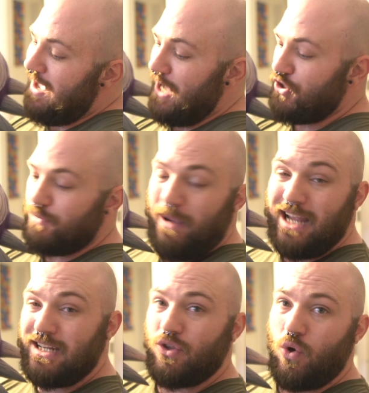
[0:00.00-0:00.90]
I just
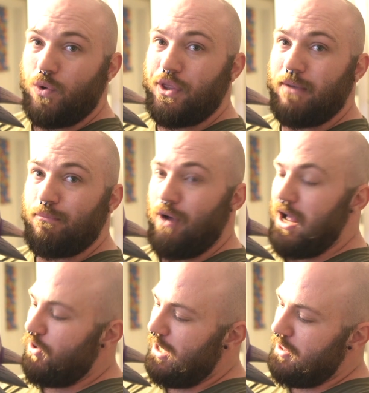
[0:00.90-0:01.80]
painted the whole thing
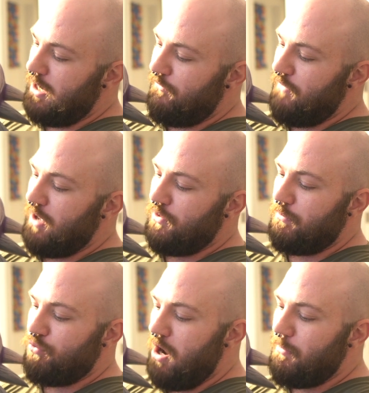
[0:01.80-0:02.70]
brown, and then I found the
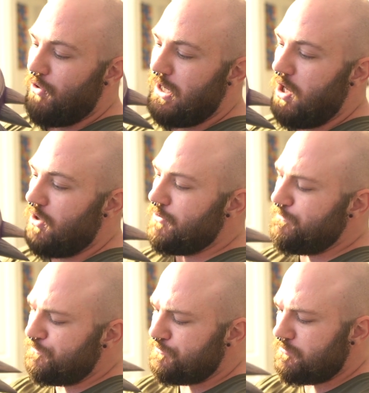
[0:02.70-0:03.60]
primary color,
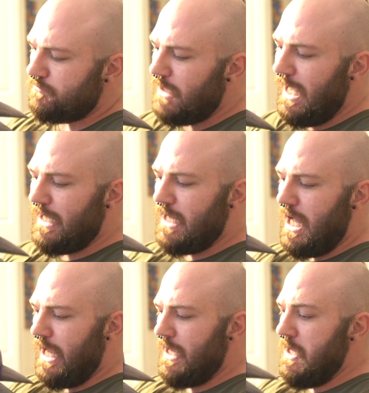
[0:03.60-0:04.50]
and
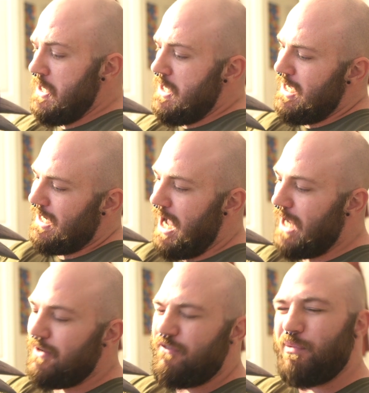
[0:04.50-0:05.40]
I
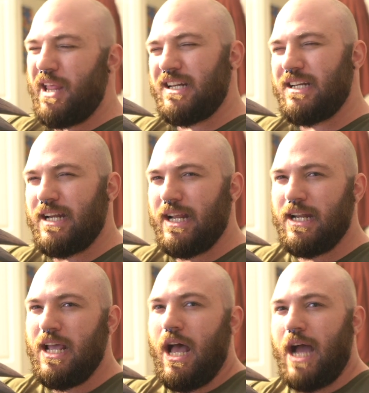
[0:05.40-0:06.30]
kind of blended it
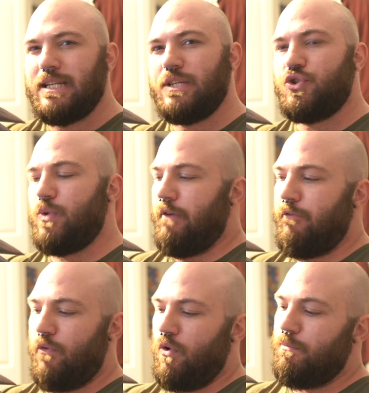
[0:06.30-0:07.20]
in. I didn't do a
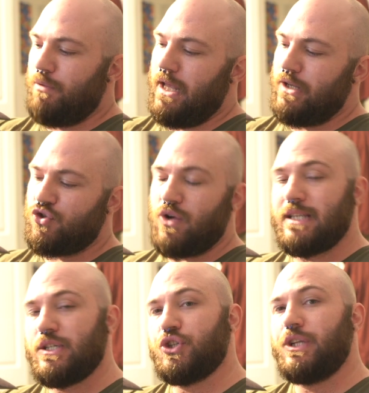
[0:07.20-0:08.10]
full blend
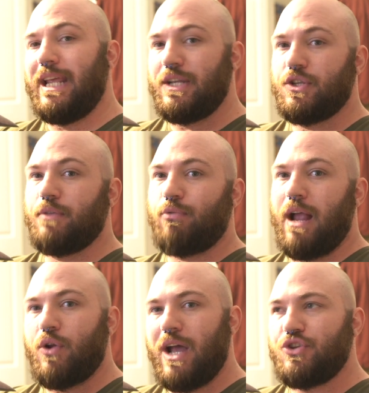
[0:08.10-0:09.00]
transition into the
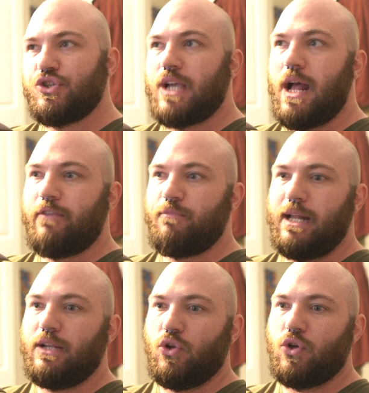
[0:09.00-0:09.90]
brown, I just kind of
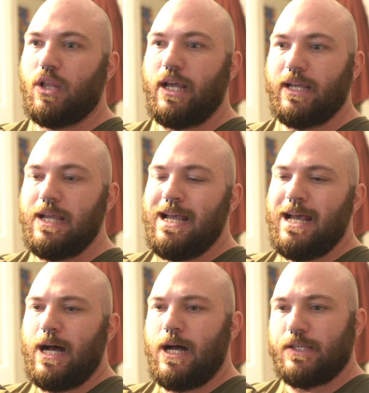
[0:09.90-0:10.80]
made it look like
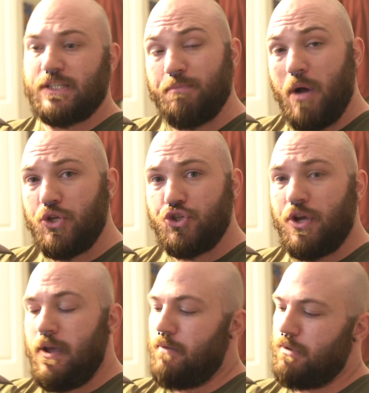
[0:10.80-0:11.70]
smudged,
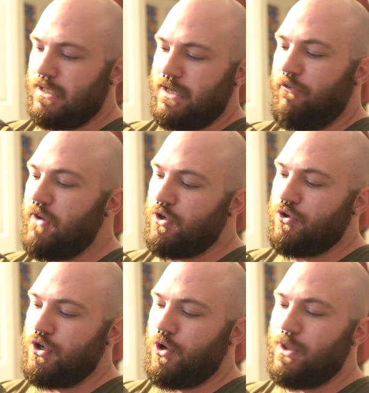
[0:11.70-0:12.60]
because I figured,
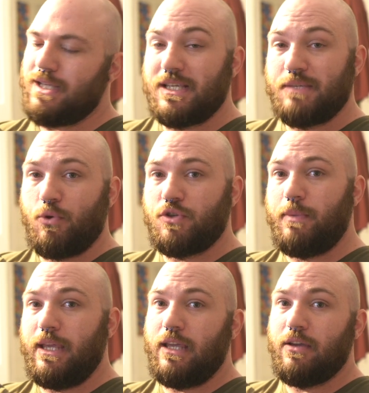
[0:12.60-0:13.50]
you know, this is supposed to
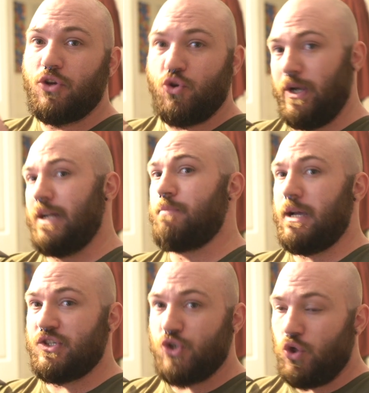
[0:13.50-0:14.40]
be created by
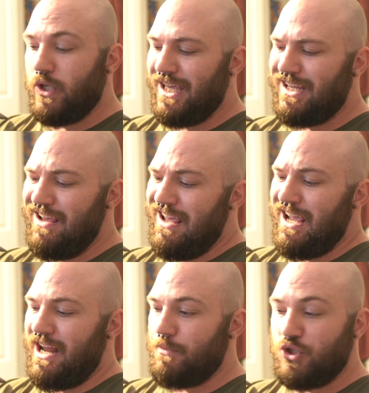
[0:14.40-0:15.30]
Skull Kid,
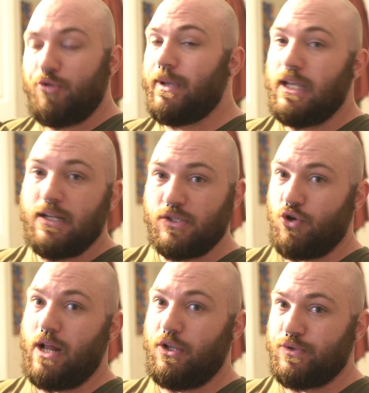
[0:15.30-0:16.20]
and I'm assuming he doesn't know
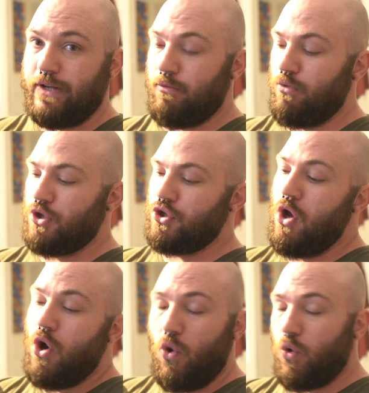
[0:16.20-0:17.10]
how to use an airbrush,
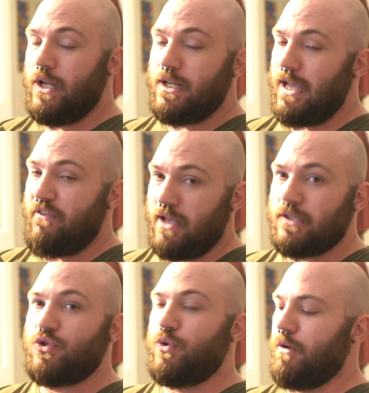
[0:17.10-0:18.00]
or he doesn't have
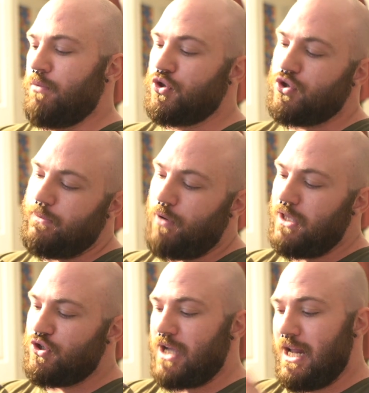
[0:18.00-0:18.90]
access to an airbrush, so he probably
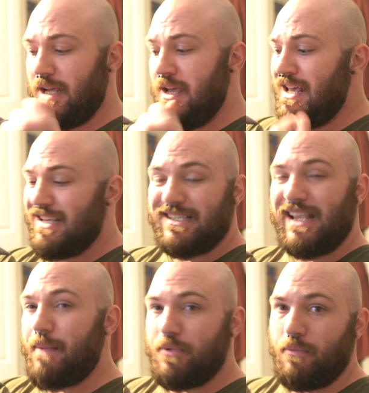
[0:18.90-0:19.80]
just kind of
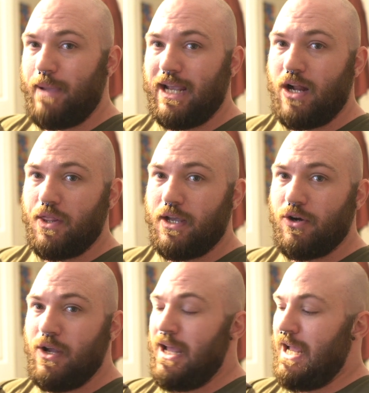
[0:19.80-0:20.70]
slapped the paint on
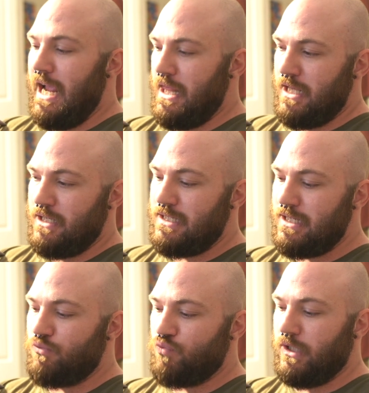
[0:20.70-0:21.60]
there, and then
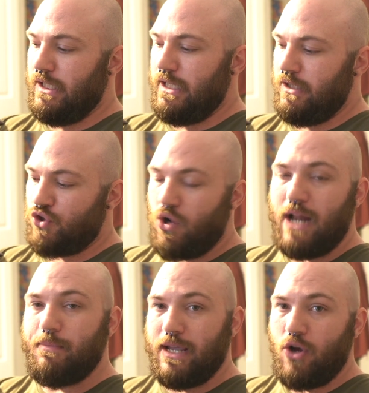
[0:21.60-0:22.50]
didn't really try
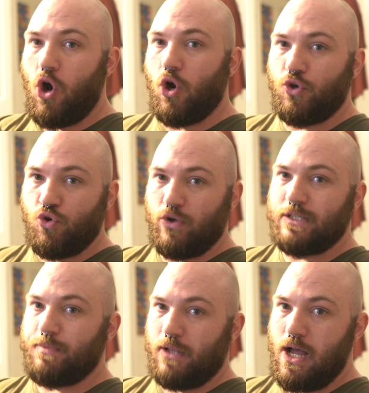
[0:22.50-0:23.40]
to make hard,
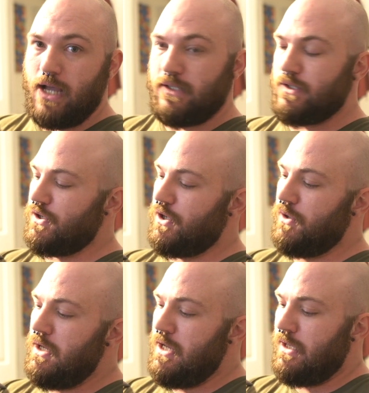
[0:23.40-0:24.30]
crisp lines. So
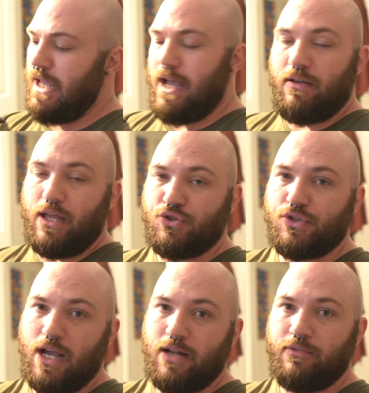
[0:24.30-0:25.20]
yeah, I just
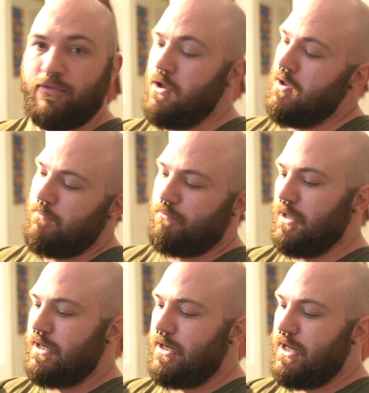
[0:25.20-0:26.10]
kind of
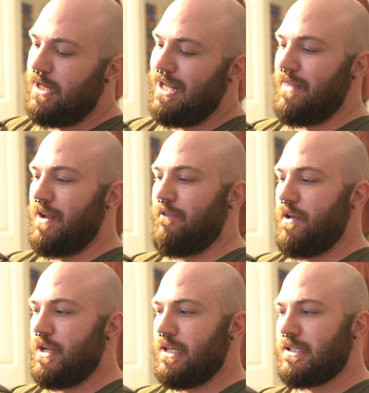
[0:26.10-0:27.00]
blended it in, and then I
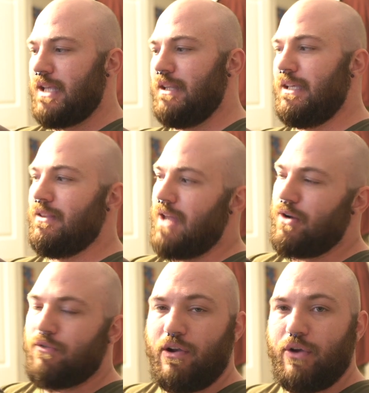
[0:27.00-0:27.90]
found a slightly
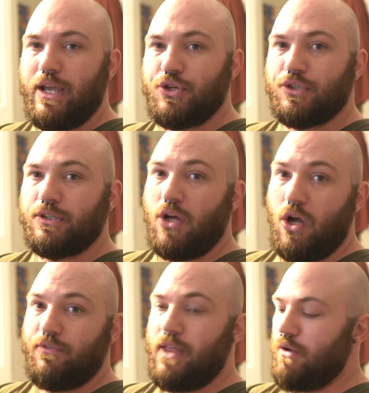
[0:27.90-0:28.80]
lighter variation
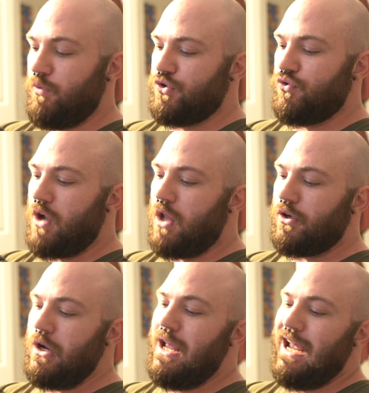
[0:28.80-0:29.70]
of that original
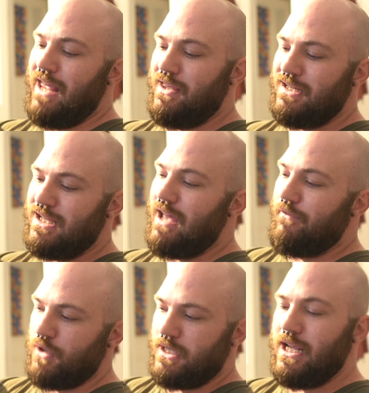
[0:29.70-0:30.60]
color, and then did that
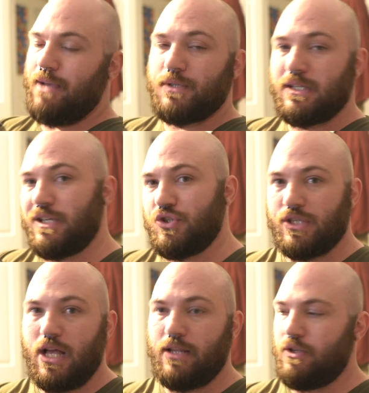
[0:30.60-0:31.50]
for the tips, because I just
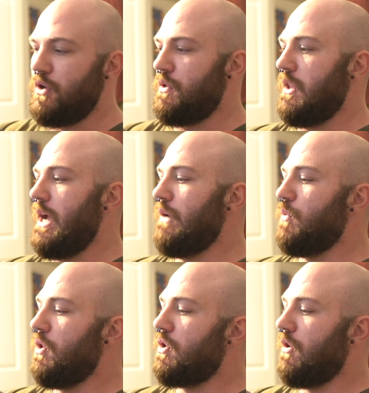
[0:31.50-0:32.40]
thought, you know, the lighting
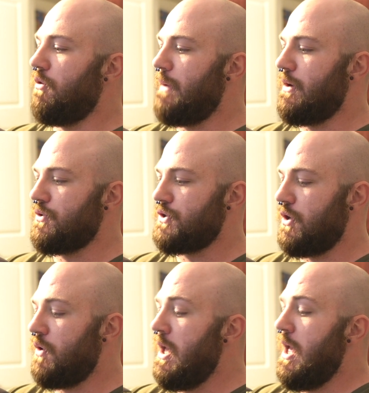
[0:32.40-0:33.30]
would look a little better.
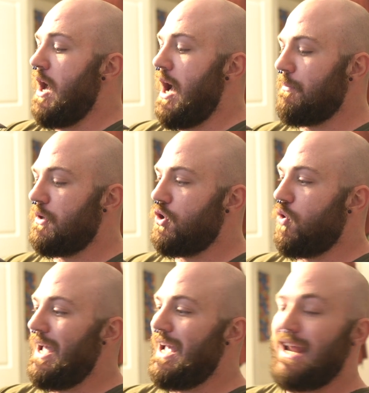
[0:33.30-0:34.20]
So I'm gonna go
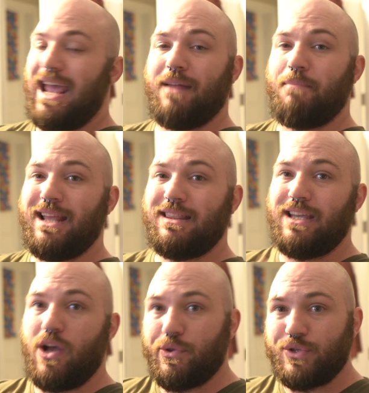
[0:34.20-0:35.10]
ahead and paint
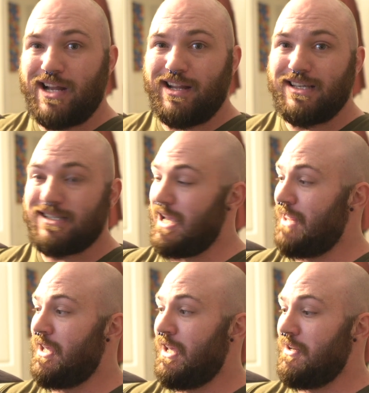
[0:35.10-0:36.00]
the other side of this,
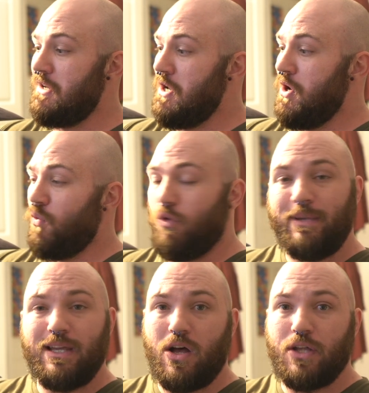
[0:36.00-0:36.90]
and then we'll
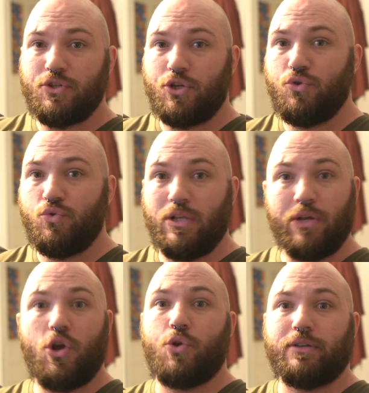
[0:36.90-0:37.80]
be on to
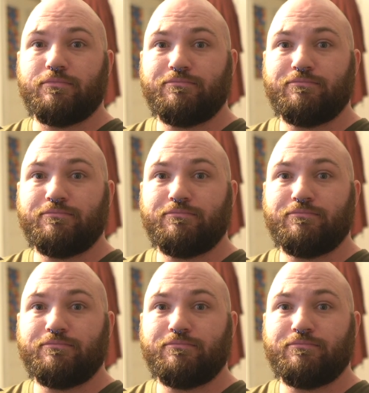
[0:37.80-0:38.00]
clear coating.